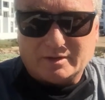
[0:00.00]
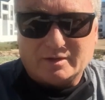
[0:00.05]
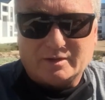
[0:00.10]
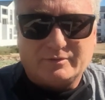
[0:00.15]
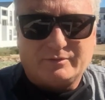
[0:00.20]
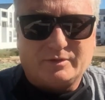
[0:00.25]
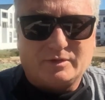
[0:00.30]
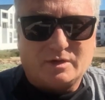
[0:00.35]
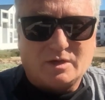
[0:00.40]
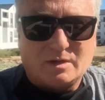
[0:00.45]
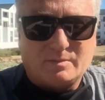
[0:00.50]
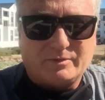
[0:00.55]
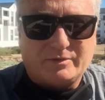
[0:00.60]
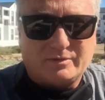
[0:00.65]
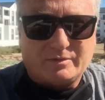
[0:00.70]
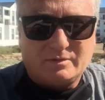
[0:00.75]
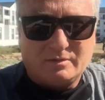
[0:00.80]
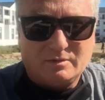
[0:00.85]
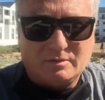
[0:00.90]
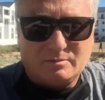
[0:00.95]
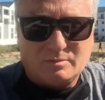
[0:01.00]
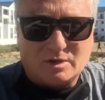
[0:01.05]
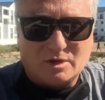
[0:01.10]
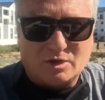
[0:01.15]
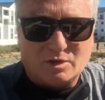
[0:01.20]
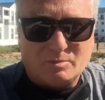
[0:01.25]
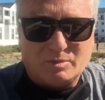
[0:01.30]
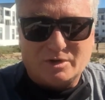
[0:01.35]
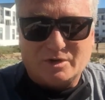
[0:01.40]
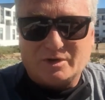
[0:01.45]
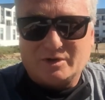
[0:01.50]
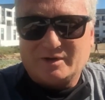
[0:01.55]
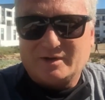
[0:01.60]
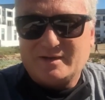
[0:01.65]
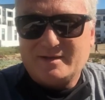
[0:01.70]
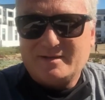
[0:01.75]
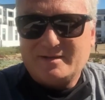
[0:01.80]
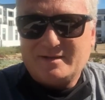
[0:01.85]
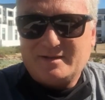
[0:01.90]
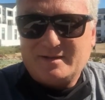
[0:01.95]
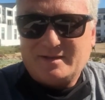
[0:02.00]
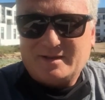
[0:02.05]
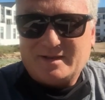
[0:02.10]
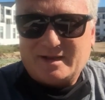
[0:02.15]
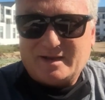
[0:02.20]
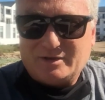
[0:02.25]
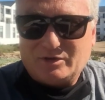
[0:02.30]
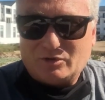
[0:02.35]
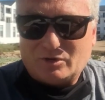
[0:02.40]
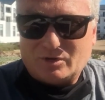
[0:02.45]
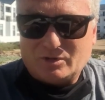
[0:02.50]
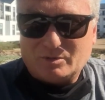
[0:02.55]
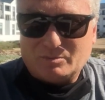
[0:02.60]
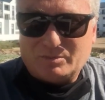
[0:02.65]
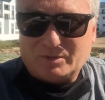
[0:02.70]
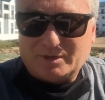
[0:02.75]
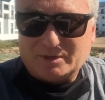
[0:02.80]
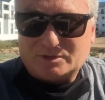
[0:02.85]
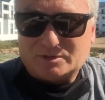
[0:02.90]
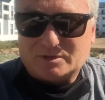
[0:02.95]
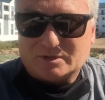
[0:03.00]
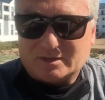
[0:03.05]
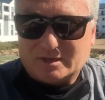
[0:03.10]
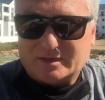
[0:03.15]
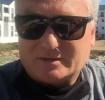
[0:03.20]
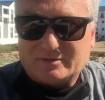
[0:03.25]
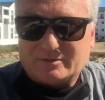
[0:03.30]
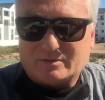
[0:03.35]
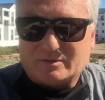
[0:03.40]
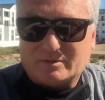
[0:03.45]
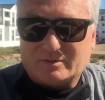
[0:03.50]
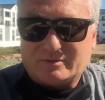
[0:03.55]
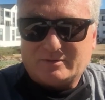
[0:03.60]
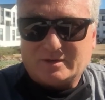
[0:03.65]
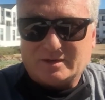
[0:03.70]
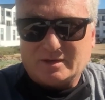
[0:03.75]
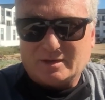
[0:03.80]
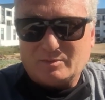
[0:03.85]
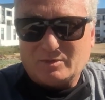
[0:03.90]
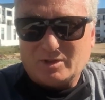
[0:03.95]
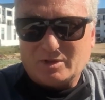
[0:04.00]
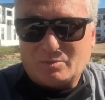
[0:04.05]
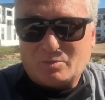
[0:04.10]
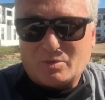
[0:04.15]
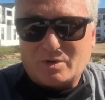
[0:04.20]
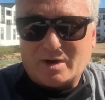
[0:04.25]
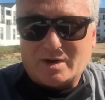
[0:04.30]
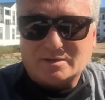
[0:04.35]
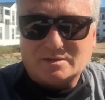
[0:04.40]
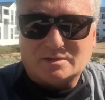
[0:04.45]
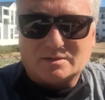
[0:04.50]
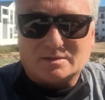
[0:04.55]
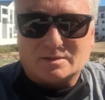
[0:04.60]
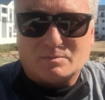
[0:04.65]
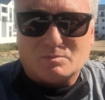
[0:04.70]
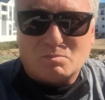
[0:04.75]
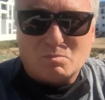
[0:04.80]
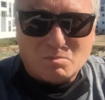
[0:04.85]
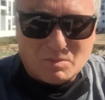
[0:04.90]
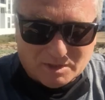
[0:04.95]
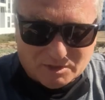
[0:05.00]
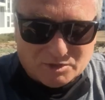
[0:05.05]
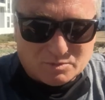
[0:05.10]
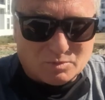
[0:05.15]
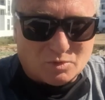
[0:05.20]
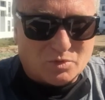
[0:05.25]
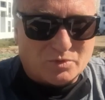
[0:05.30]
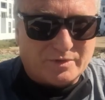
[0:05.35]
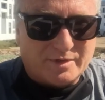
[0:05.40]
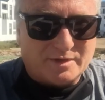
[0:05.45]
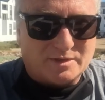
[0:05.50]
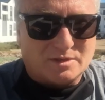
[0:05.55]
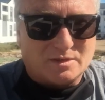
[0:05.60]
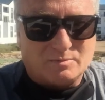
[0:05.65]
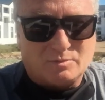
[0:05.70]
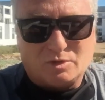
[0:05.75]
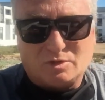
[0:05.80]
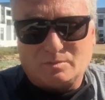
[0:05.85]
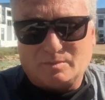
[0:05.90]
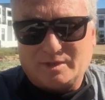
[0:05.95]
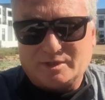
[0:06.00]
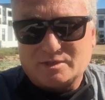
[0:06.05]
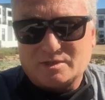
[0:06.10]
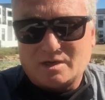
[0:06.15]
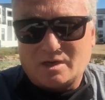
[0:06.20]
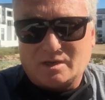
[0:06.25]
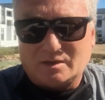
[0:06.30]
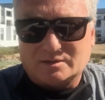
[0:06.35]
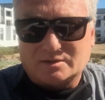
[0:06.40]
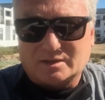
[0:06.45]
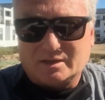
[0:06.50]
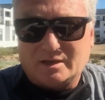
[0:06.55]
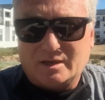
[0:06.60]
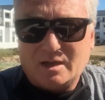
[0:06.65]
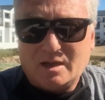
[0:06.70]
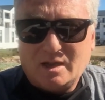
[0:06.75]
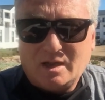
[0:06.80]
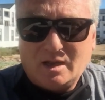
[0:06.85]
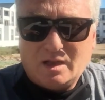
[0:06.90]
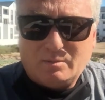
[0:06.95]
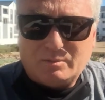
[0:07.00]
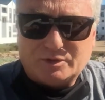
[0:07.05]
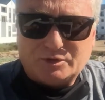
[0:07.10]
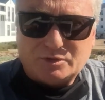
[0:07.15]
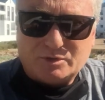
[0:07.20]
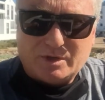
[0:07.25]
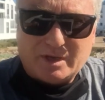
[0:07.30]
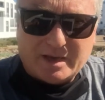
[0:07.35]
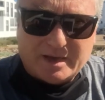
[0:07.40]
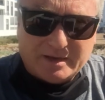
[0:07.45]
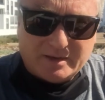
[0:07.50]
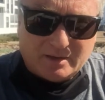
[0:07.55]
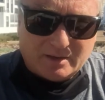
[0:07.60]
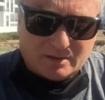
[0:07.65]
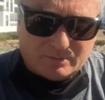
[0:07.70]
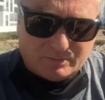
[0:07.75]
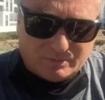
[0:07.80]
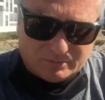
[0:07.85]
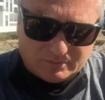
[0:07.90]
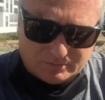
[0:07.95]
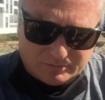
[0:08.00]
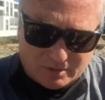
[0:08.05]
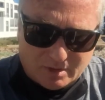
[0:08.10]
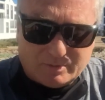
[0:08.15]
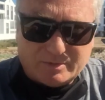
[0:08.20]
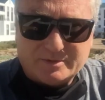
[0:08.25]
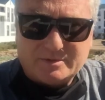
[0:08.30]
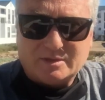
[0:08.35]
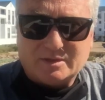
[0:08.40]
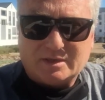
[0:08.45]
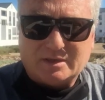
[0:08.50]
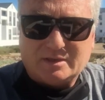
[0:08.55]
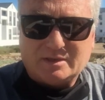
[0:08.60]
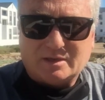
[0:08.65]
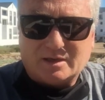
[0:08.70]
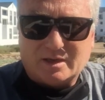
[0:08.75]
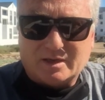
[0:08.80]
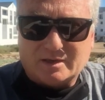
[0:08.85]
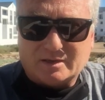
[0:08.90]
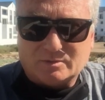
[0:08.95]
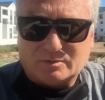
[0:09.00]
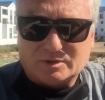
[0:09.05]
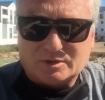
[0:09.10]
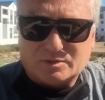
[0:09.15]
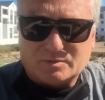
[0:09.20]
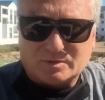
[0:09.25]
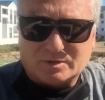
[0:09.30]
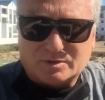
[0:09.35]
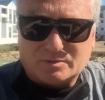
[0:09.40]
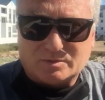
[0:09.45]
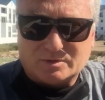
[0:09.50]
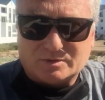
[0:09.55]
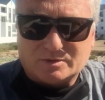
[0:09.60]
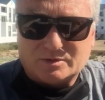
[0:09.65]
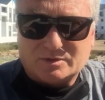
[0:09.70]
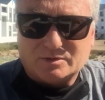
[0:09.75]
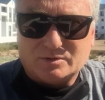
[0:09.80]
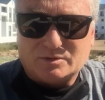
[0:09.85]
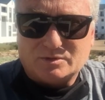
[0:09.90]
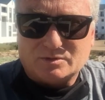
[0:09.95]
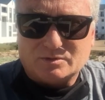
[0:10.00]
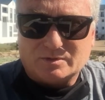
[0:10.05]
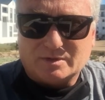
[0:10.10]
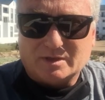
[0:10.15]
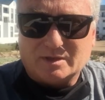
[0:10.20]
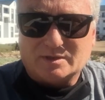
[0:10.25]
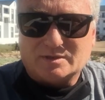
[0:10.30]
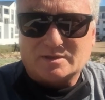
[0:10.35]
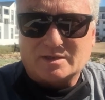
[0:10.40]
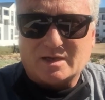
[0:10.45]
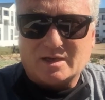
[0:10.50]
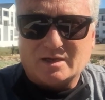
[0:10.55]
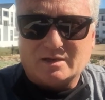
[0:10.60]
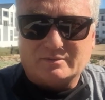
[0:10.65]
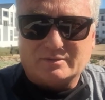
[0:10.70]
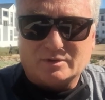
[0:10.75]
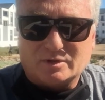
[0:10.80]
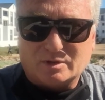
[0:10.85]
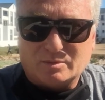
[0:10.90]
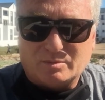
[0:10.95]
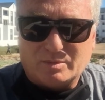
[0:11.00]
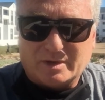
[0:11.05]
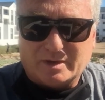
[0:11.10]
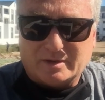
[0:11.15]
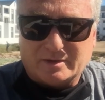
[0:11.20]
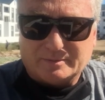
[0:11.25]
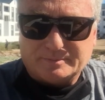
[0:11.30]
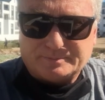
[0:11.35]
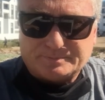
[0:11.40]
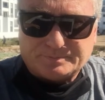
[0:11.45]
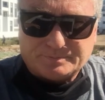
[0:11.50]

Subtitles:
And if you come through Blouberg and you're on the beach and that sort of thing, I mean, the prices are much more reasonable, much closer. But you can get property inland, which will suit your needs a hell of a lot better.